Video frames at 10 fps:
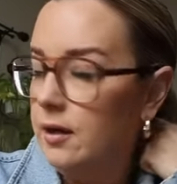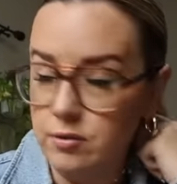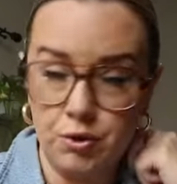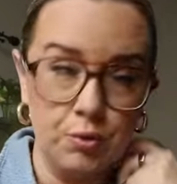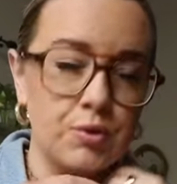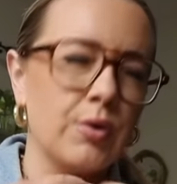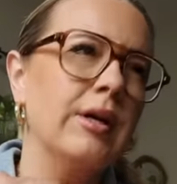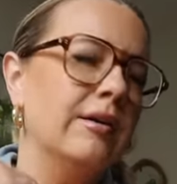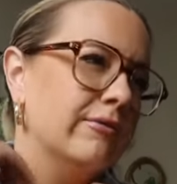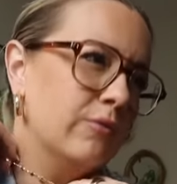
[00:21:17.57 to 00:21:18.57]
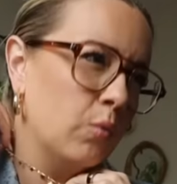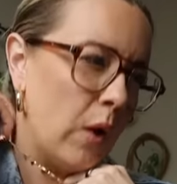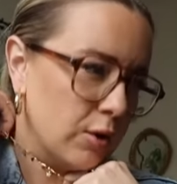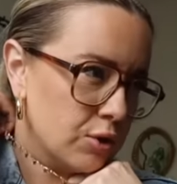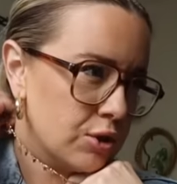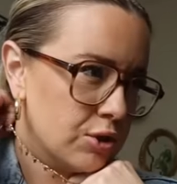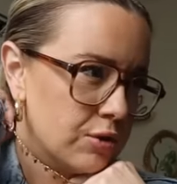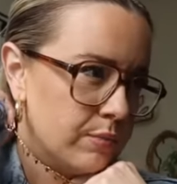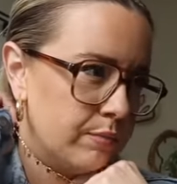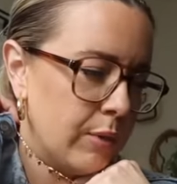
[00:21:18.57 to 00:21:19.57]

a true story of Welsh